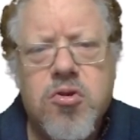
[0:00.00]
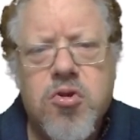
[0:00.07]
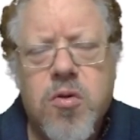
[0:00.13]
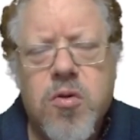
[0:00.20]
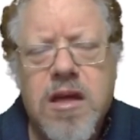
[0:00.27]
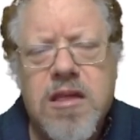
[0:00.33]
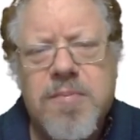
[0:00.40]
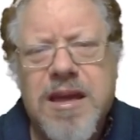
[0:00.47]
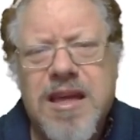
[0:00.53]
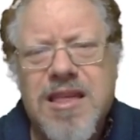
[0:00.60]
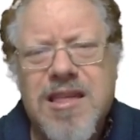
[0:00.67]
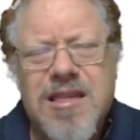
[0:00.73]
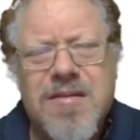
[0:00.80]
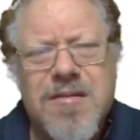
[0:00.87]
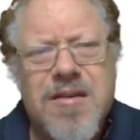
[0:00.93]
choice
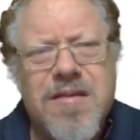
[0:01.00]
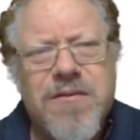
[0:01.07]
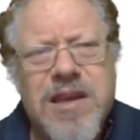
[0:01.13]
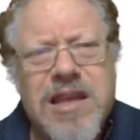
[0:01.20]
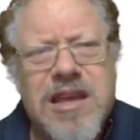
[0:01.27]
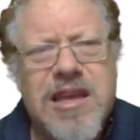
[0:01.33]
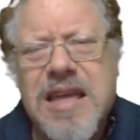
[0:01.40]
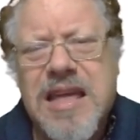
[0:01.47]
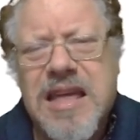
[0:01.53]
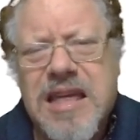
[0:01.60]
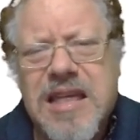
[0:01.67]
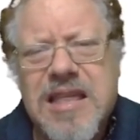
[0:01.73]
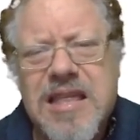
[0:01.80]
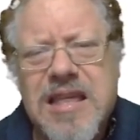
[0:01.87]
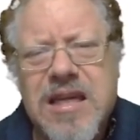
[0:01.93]
because convenient,
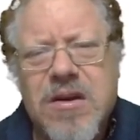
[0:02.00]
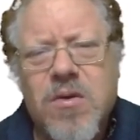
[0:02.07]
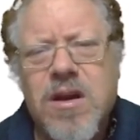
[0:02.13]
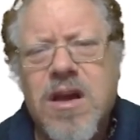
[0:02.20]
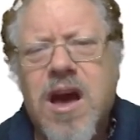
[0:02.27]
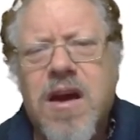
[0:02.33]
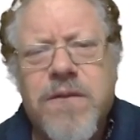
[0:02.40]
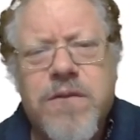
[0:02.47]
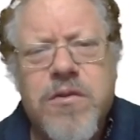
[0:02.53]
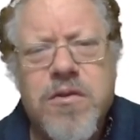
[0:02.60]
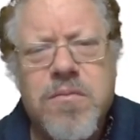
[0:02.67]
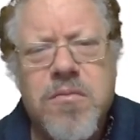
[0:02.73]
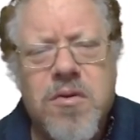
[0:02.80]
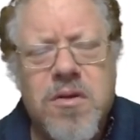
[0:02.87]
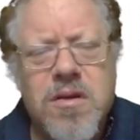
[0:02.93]
easy, or
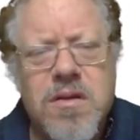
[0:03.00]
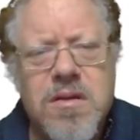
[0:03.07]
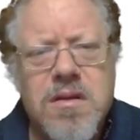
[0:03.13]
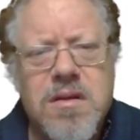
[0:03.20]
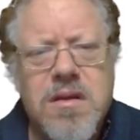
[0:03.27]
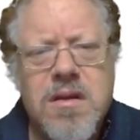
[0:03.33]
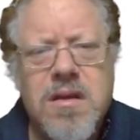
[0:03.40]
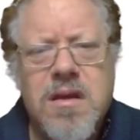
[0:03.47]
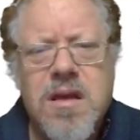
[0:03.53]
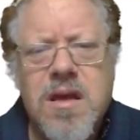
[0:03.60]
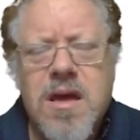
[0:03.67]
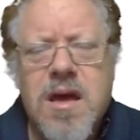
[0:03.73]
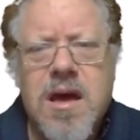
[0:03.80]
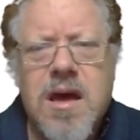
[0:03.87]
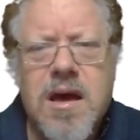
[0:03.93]
comfortable.
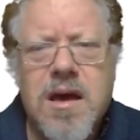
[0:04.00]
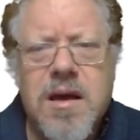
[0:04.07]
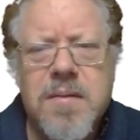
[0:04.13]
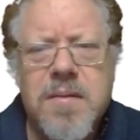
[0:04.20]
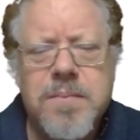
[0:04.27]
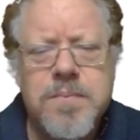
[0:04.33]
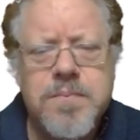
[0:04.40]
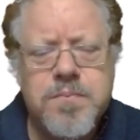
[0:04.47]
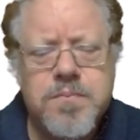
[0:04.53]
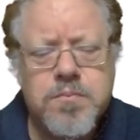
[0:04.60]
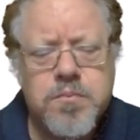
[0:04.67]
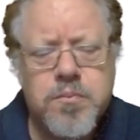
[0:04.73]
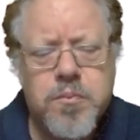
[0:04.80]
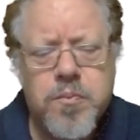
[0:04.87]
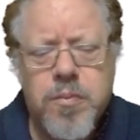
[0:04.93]

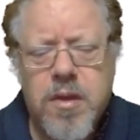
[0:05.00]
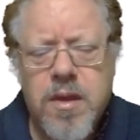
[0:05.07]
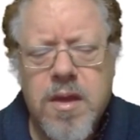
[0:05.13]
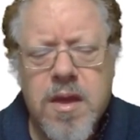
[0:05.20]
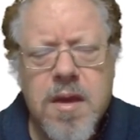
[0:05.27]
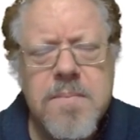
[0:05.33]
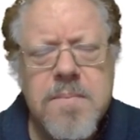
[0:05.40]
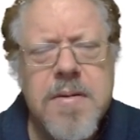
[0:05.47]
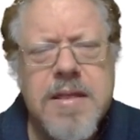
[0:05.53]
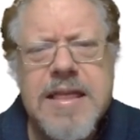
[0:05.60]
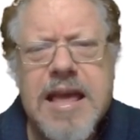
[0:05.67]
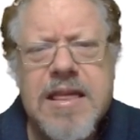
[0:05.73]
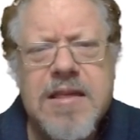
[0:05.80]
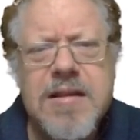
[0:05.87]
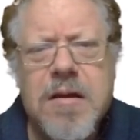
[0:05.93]
But
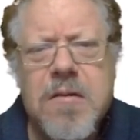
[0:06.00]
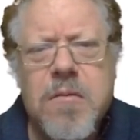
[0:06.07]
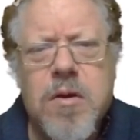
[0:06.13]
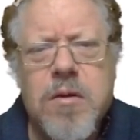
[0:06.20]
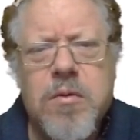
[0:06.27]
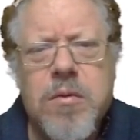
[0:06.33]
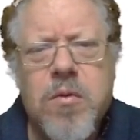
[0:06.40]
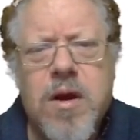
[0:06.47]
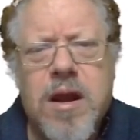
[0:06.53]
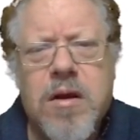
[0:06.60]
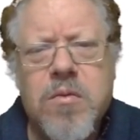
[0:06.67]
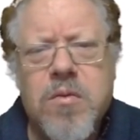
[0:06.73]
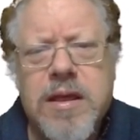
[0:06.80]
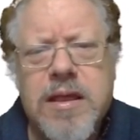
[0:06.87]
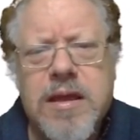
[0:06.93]
that's not what we
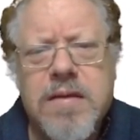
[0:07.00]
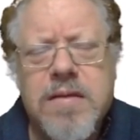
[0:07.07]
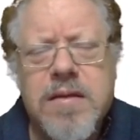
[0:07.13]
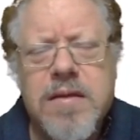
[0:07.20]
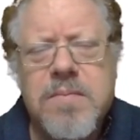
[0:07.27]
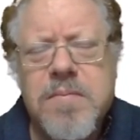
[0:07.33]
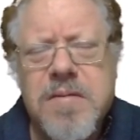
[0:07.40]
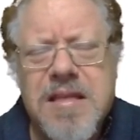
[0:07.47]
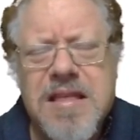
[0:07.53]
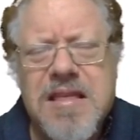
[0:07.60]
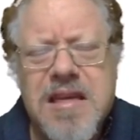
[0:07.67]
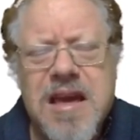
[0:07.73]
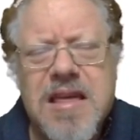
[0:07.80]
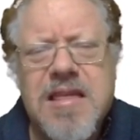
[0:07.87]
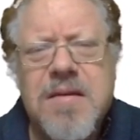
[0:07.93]
want to really, it
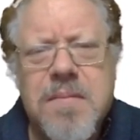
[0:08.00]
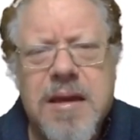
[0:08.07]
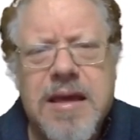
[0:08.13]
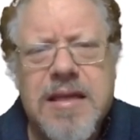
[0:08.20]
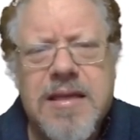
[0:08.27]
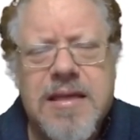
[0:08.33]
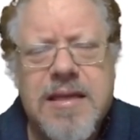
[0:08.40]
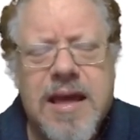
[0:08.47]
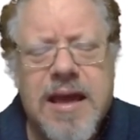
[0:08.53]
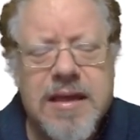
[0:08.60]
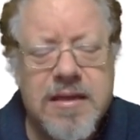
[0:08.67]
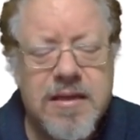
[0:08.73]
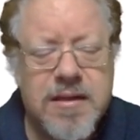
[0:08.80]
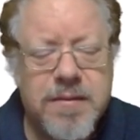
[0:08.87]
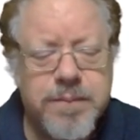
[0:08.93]
doesn't make
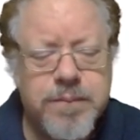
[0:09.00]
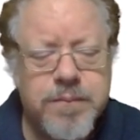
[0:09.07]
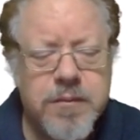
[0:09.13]
sense.